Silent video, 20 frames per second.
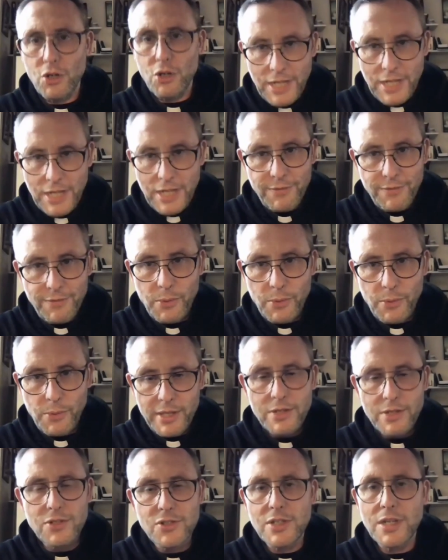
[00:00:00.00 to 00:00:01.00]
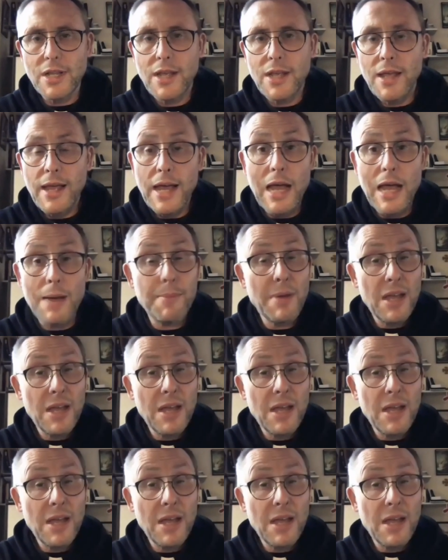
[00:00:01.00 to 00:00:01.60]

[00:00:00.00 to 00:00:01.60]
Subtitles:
Well, good to have you with us.